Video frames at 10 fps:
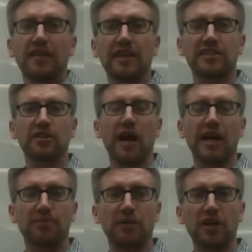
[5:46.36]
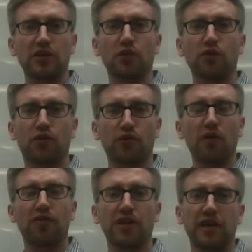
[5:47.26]
This is our exponential
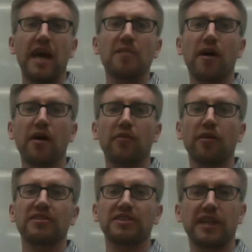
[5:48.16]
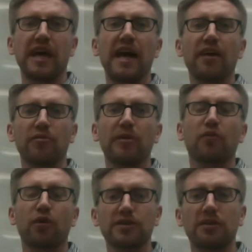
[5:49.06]
growth or decay model, where if it's decay, it would be, of
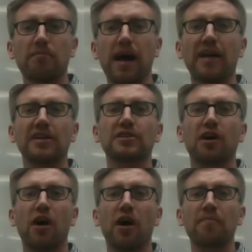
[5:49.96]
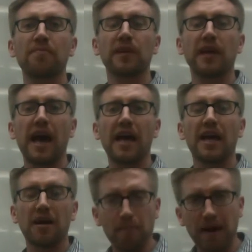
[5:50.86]
course, minus r. Okay?
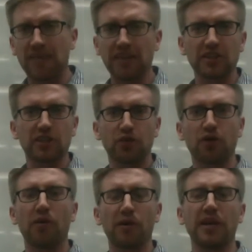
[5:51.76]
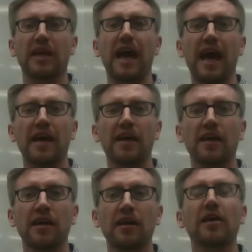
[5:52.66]
Many things can grow or decay,
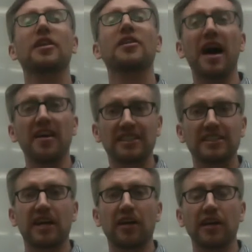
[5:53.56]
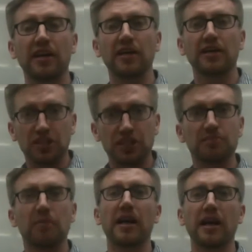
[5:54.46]
not necessarily just
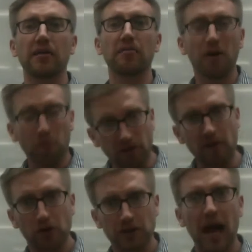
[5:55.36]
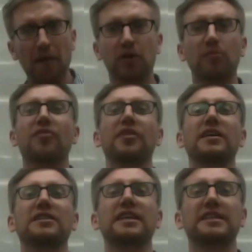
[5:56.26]
money. But one of our most applicable
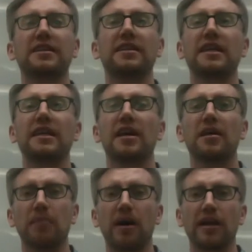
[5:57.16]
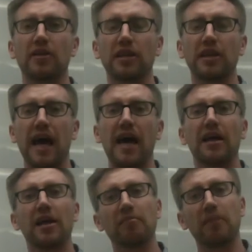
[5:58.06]
things is indeed money. Looking
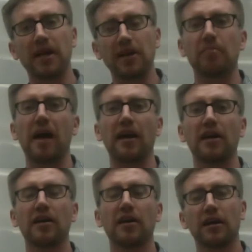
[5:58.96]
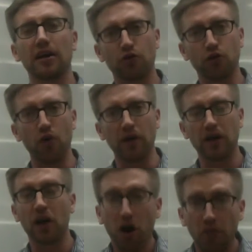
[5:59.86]
at money in your bank growing,
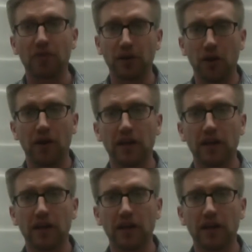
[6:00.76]
hopefully growing,